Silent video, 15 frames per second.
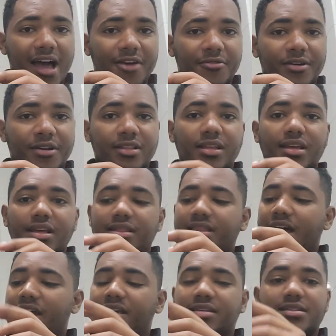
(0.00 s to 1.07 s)
iron
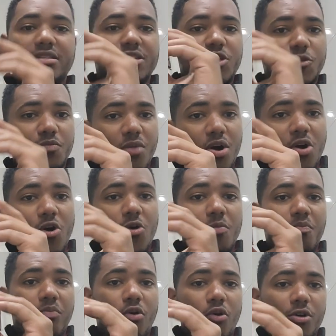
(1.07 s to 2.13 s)
that is
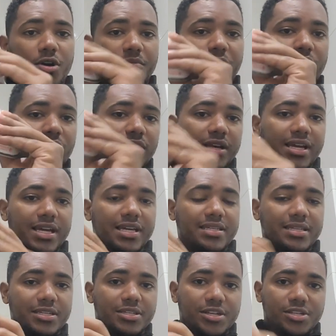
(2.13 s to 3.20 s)
small, portable,
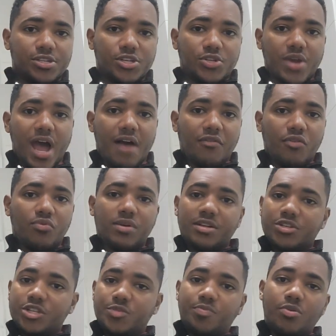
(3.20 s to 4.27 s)
easy just to travel
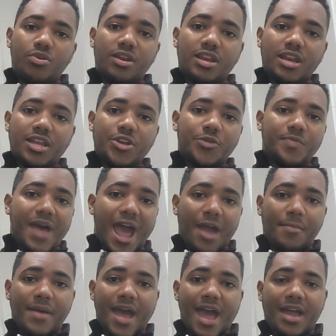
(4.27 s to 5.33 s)
with, just put it in your
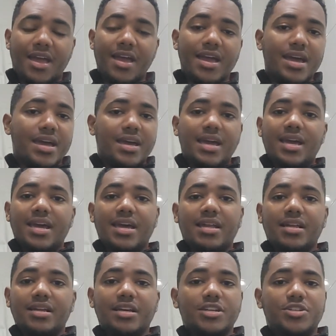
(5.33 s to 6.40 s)
backpack,
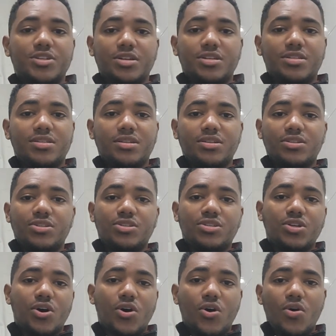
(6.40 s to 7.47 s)
and it's just
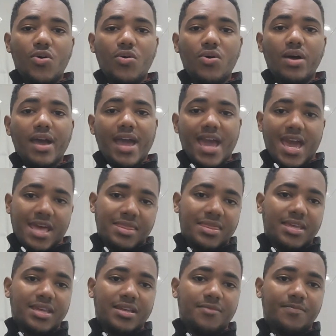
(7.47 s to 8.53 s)
so
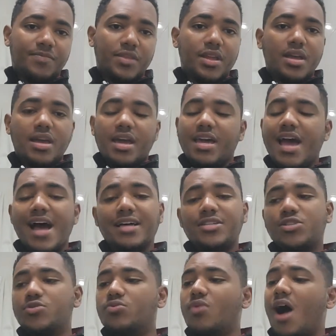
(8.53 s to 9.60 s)
handy. It
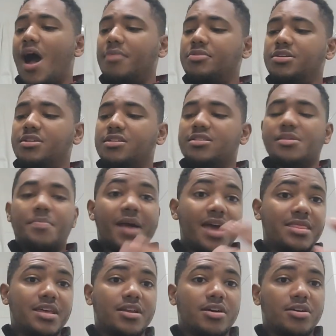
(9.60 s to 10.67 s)
has two options
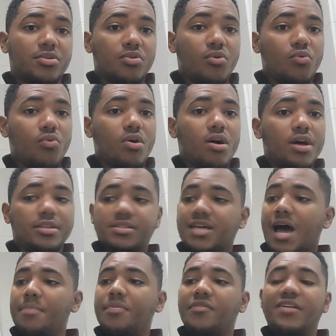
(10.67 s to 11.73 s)
depending on what
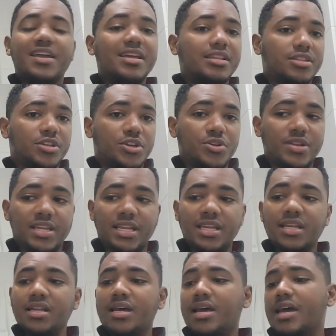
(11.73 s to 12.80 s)
type of heat do you
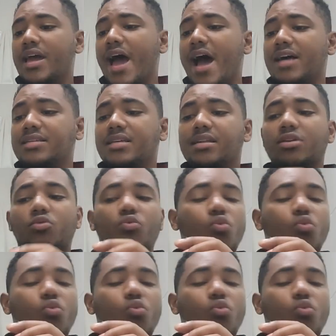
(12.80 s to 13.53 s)
need. It has a